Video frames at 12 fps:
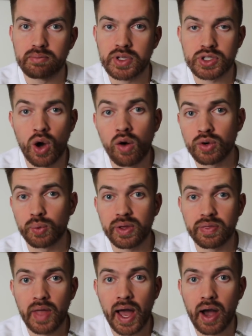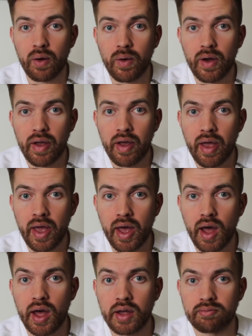it's over with now,
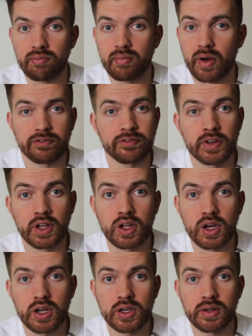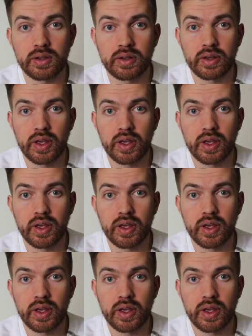and I feel good.